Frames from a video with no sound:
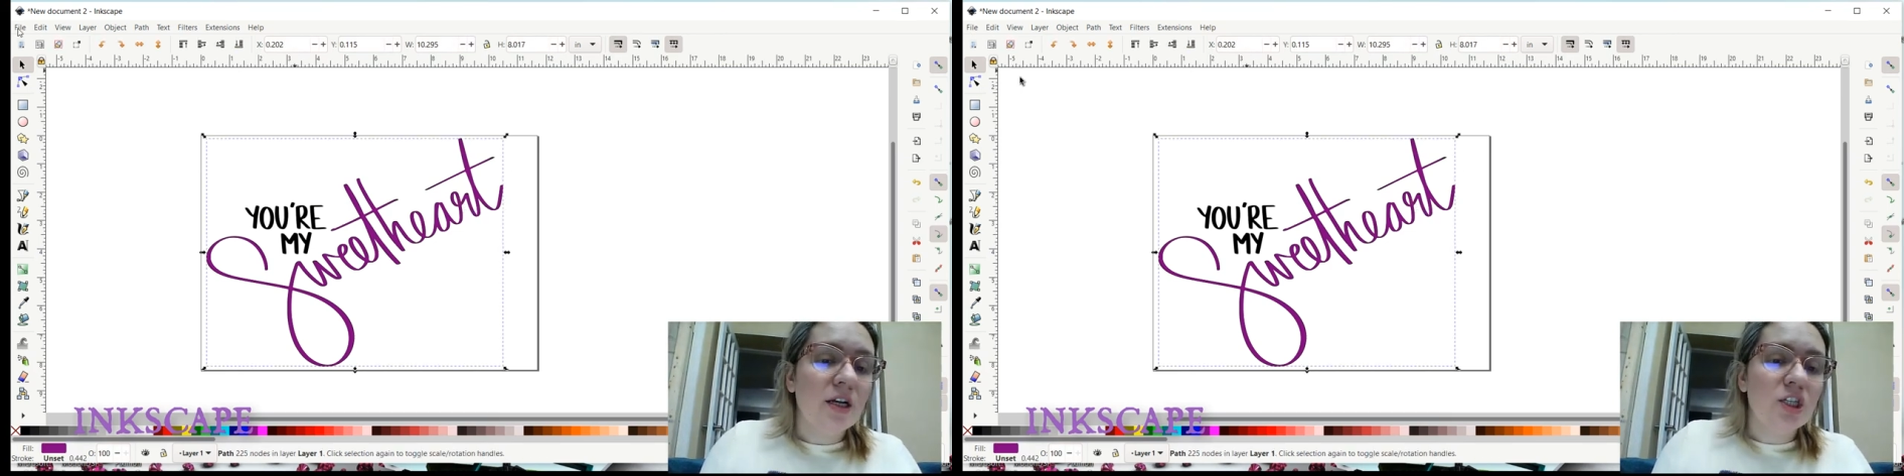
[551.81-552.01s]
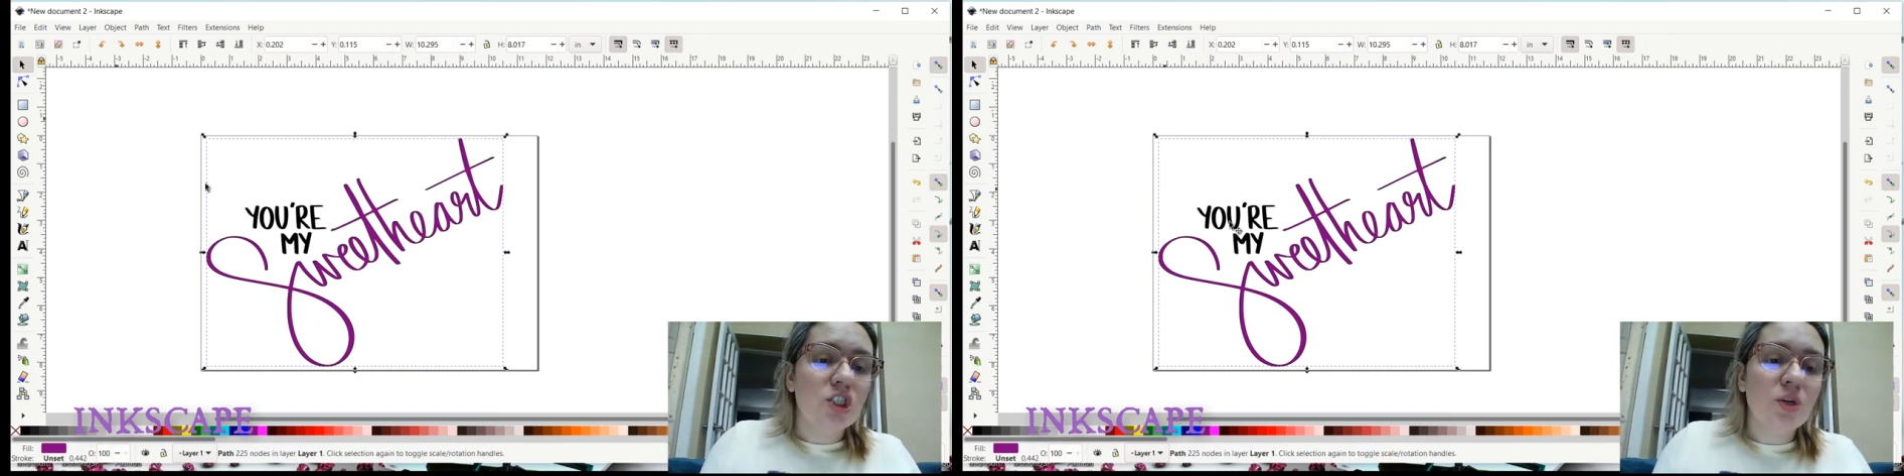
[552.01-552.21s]

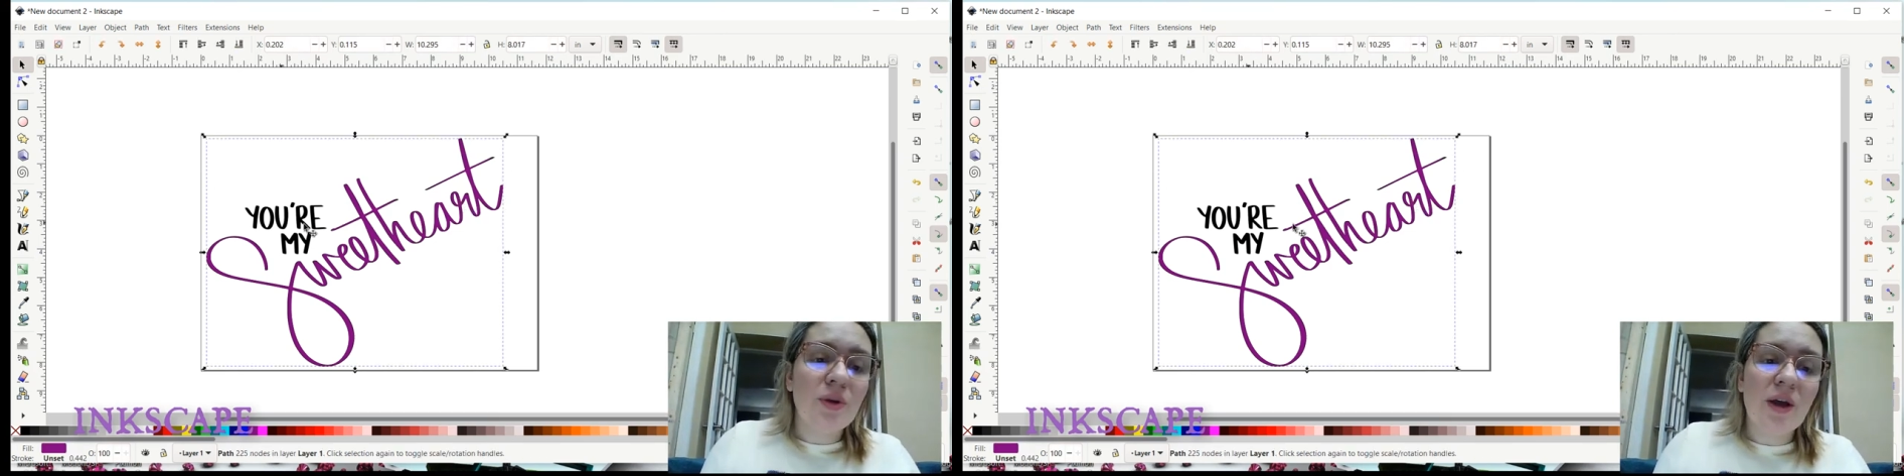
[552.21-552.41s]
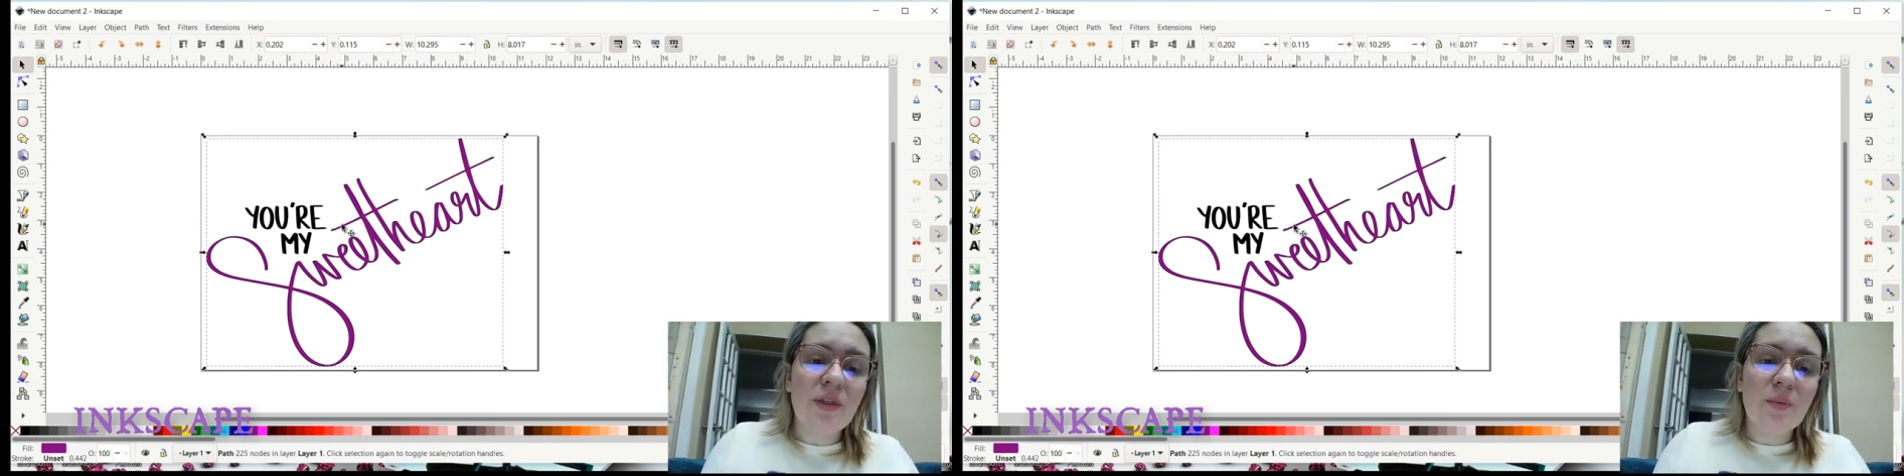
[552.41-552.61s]
So
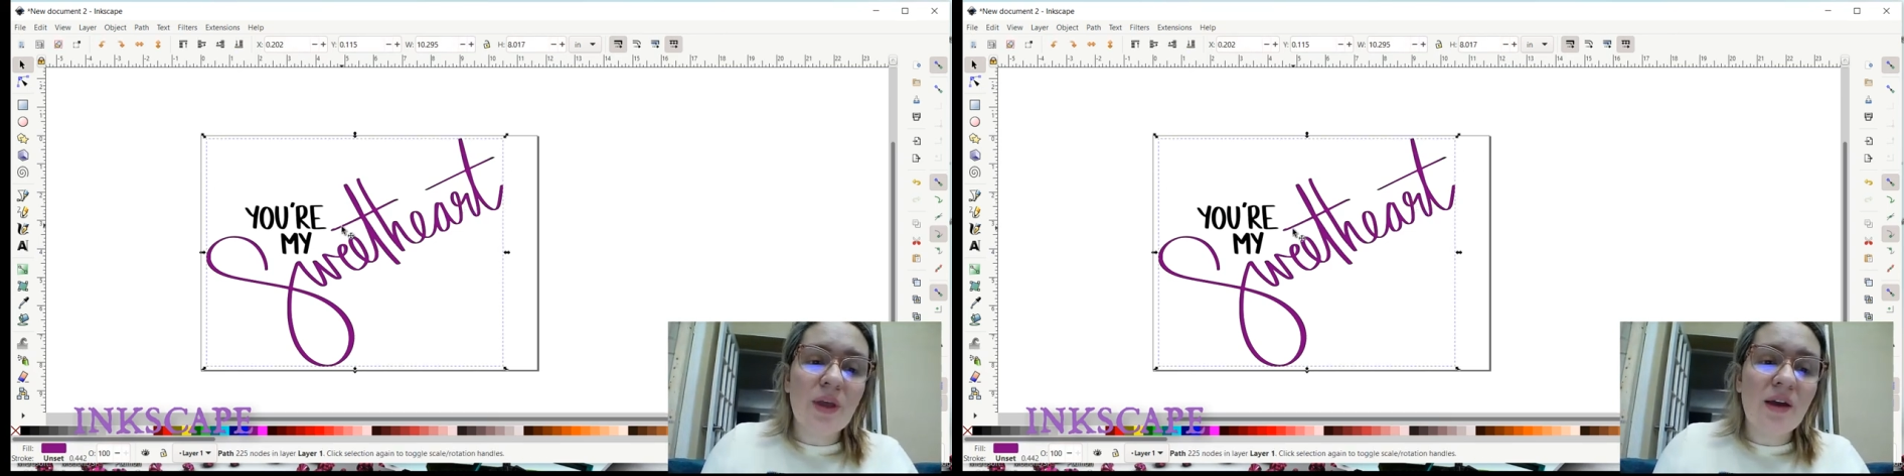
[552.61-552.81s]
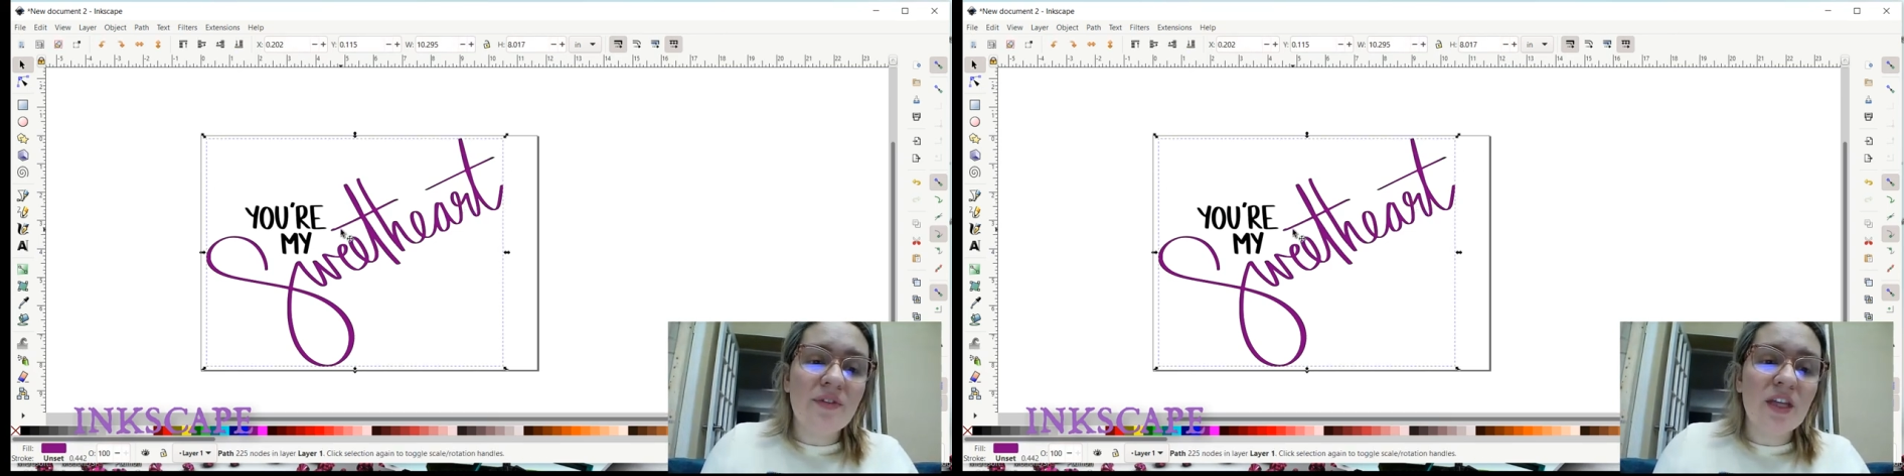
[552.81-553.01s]
now that we
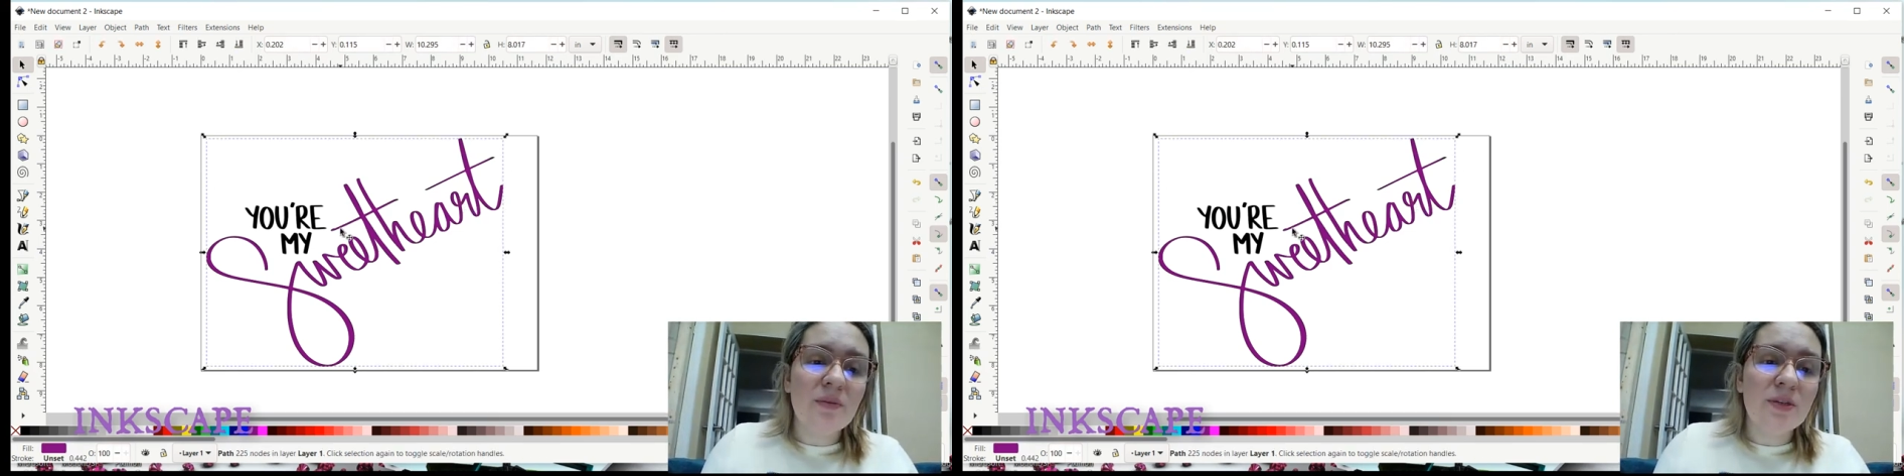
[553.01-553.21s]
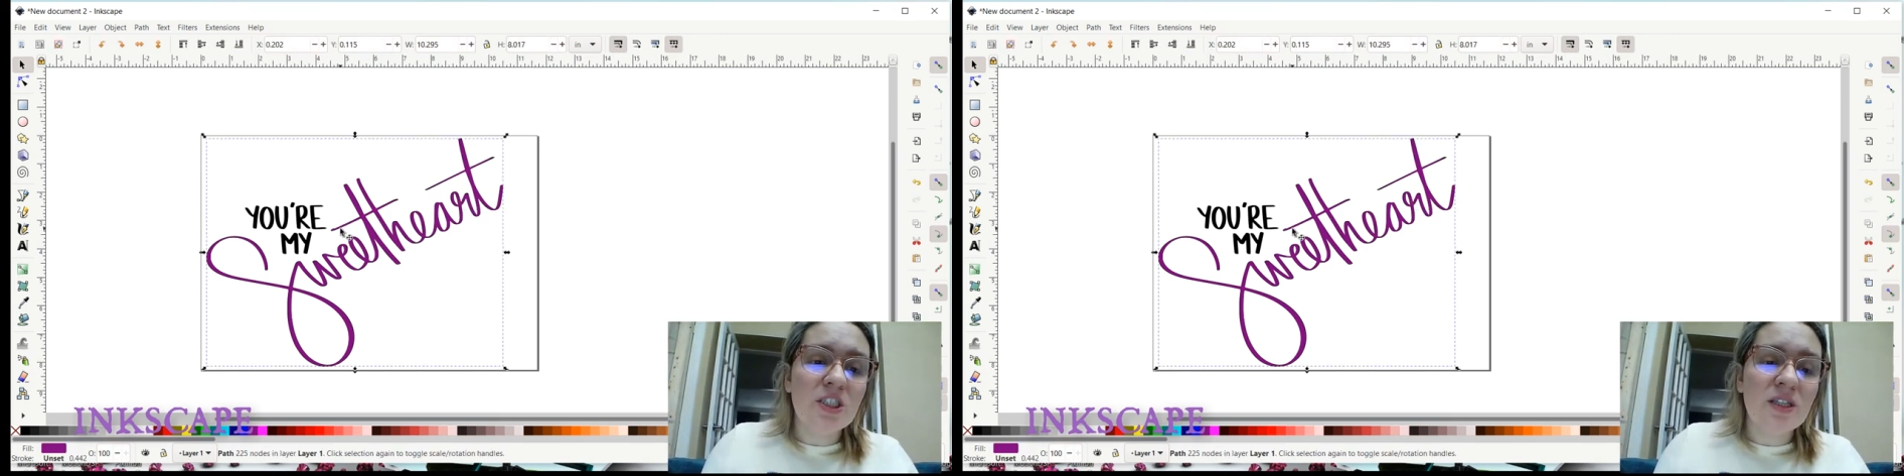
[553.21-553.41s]
have the
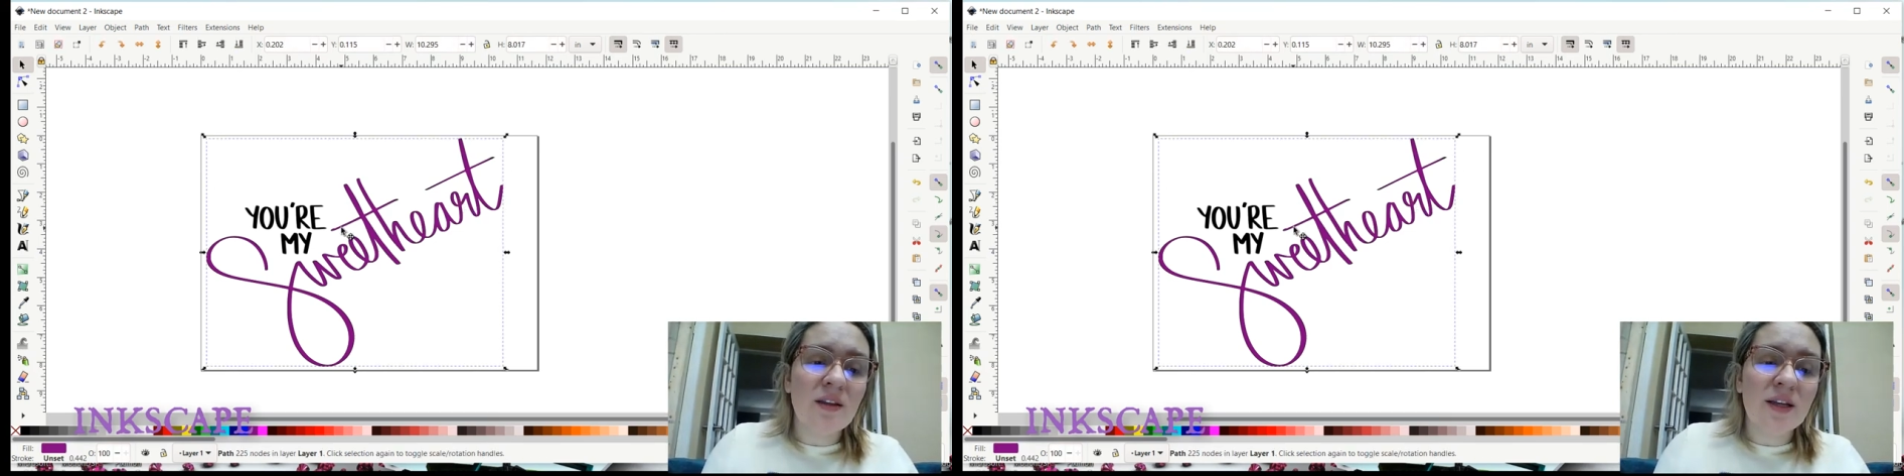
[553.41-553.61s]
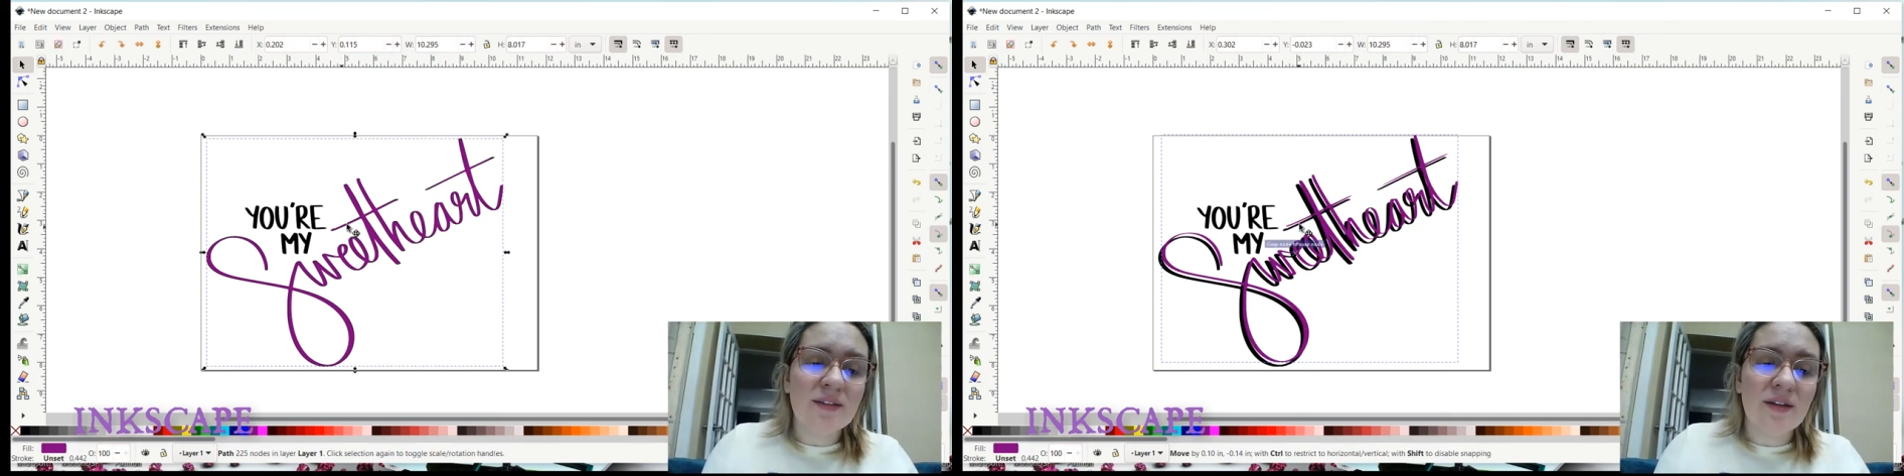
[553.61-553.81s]
image
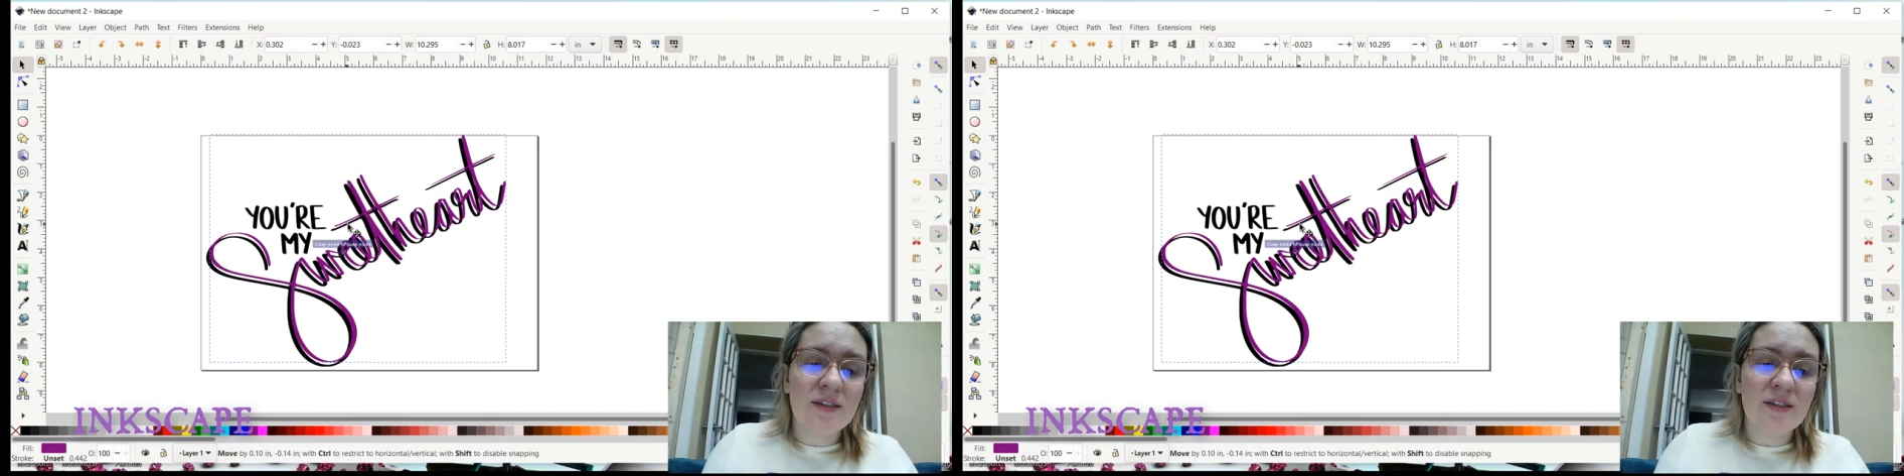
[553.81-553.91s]
selected,